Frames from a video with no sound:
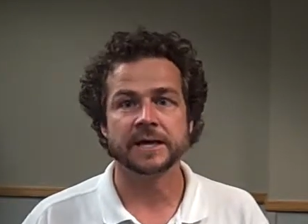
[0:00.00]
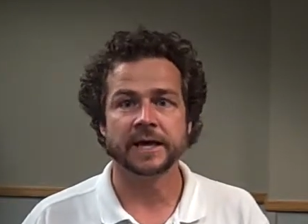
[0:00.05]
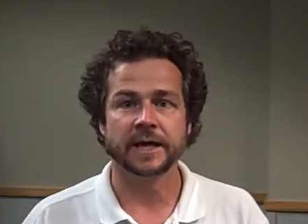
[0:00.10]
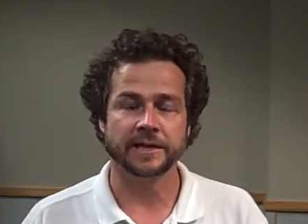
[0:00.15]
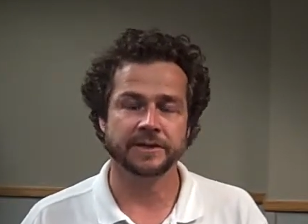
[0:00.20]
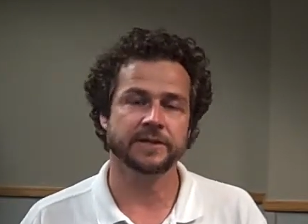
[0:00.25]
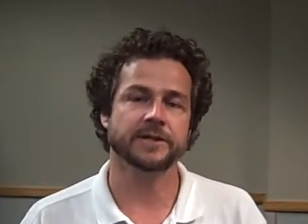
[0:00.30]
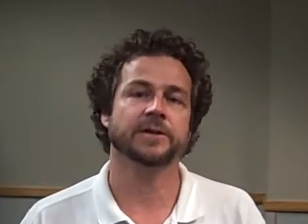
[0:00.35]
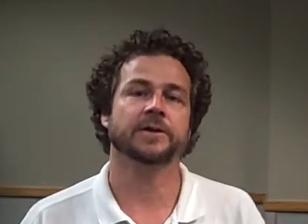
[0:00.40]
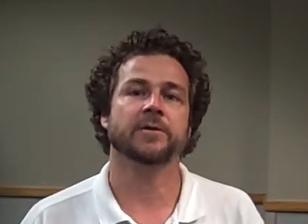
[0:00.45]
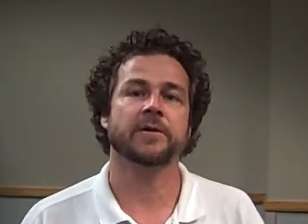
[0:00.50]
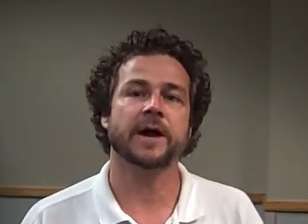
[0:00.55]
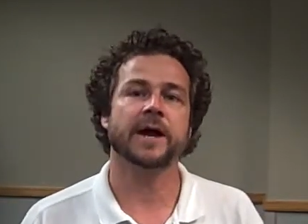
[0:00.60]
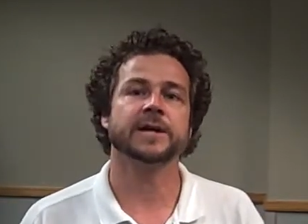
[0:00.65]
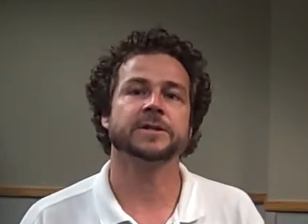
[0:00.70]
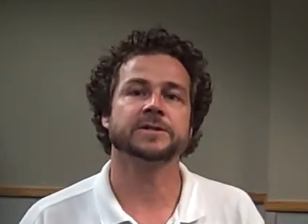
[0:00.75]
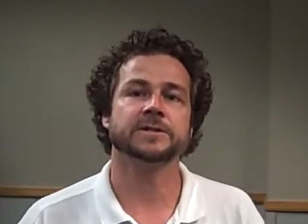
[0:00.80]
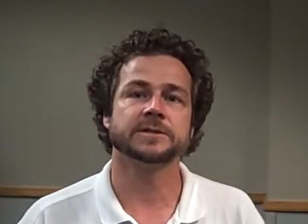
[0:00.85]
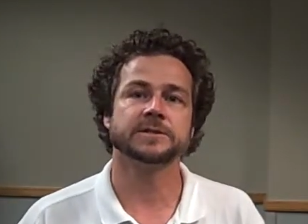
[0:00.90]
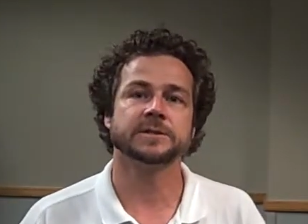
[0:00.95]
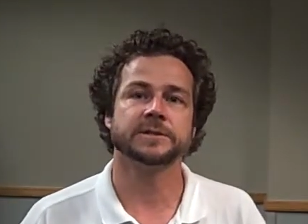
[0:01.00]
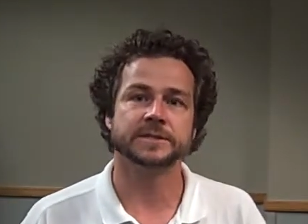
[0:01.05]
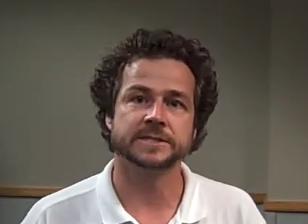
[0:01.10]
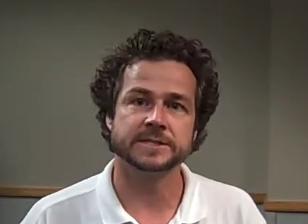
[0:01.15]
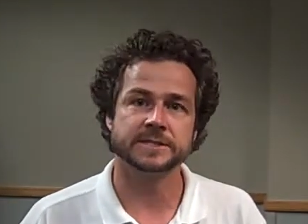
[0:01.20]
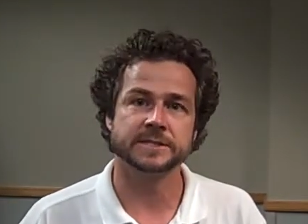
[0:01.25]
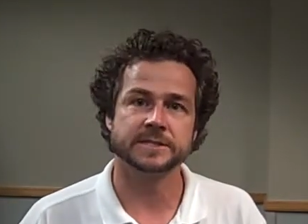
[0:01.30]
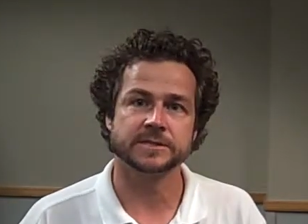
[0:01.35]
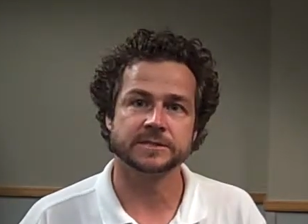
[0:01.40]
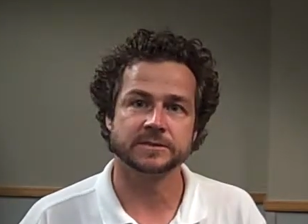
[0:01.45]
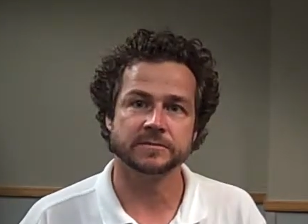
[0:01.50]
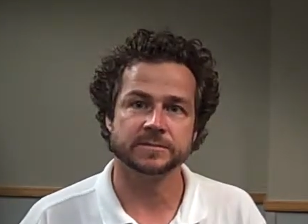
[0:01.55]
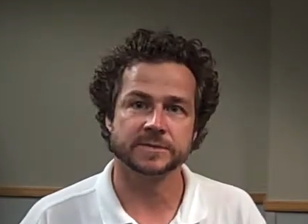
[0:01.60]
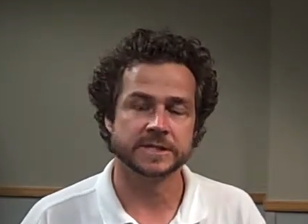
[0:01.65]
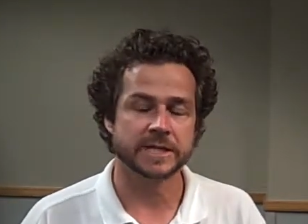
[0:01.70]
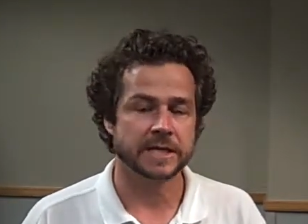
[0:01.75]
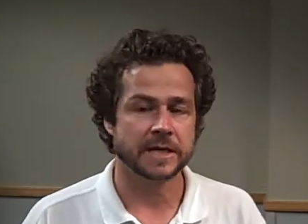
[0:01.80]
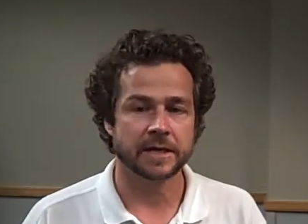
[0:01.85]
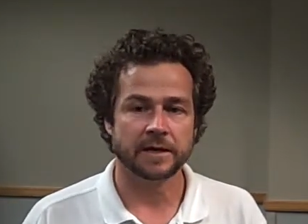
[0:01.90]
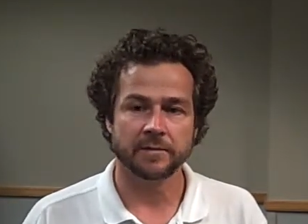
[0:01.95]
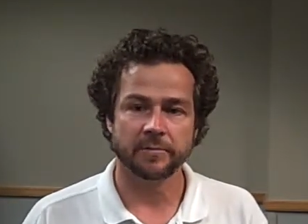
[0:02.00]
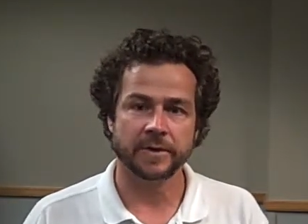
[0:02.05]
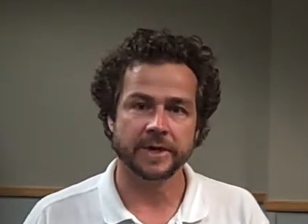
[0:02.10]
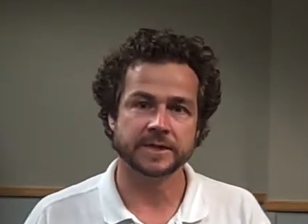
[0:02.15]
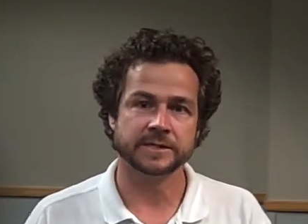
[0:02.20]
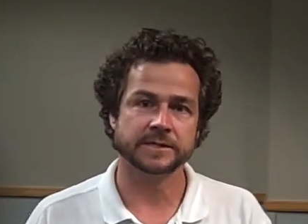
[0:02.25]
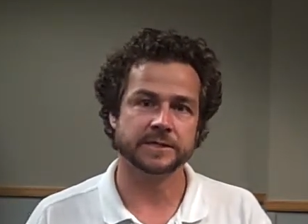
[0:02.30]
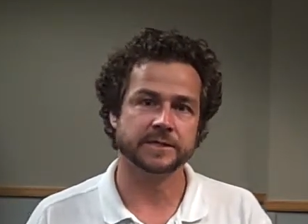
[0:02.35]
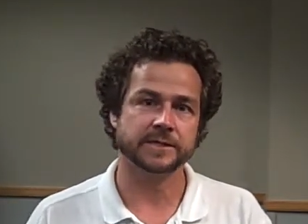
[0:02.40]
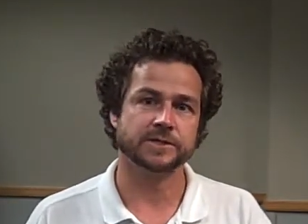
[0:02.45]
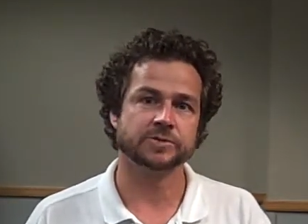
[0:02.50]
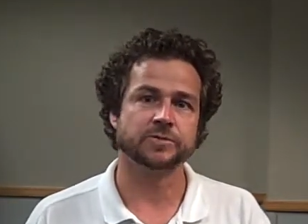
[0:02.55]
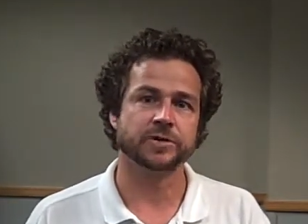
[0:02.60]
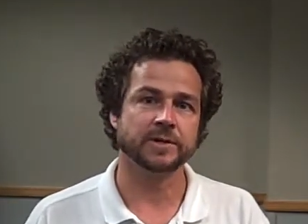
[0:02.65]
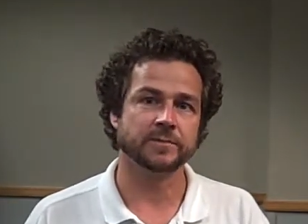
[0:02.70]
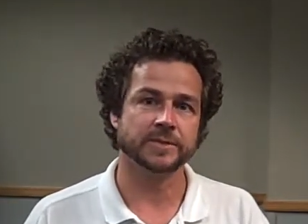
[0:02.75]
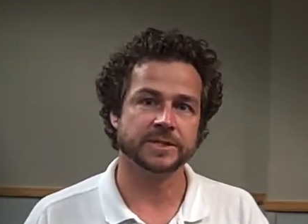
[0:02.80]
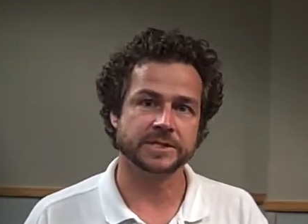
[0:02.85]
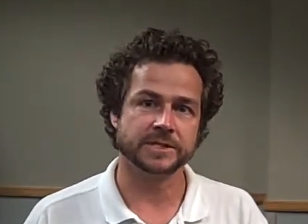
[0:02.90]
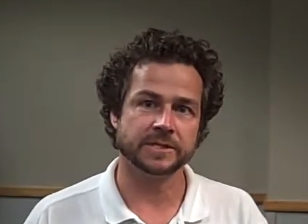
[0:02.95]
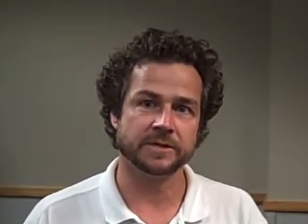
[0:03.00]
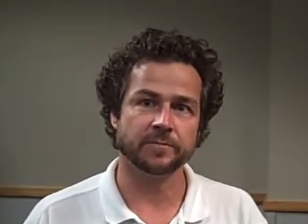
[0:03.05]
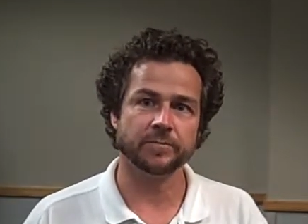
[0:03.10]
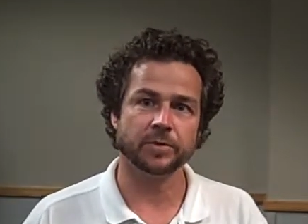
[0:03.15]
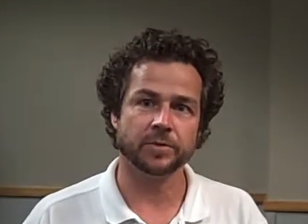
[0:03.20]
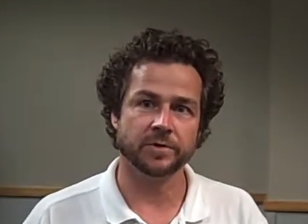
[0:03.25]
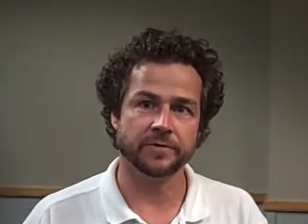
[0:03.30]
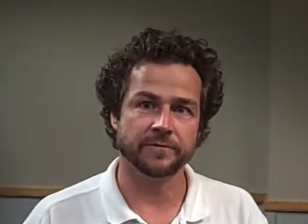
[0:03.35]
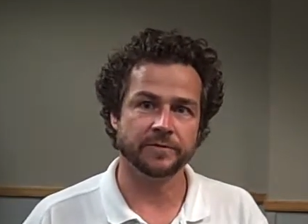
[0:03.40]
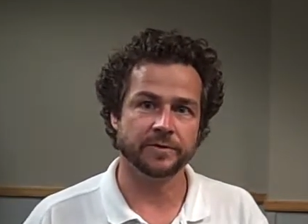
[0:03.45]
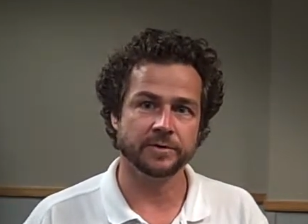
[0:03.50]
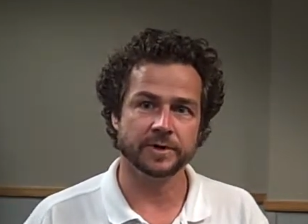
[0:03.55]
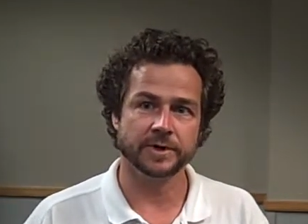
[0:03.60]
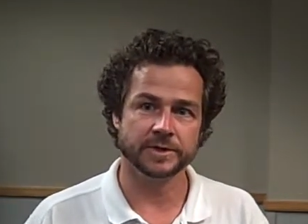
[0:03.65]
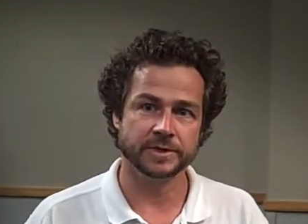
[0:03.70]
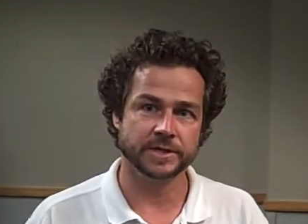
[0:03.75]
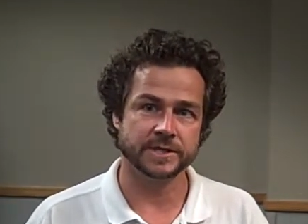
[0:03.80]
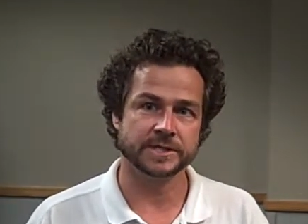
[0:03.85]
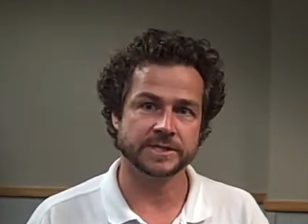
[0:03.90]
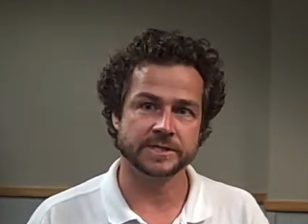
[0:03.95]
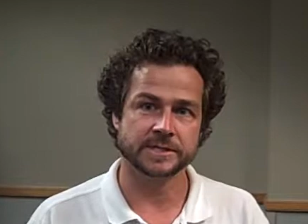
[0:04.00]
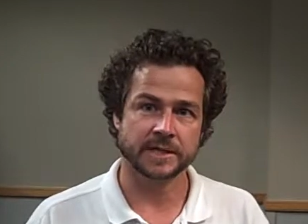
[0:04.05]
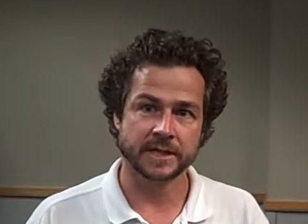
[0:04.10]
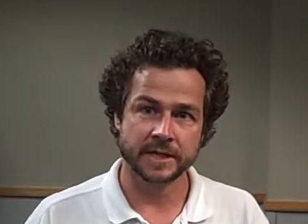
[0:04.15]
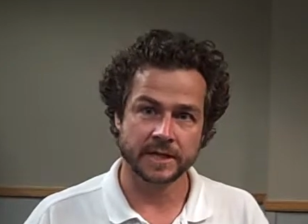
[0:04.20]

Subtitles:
and the interactions in the systems. It makes it extremely simple if you can just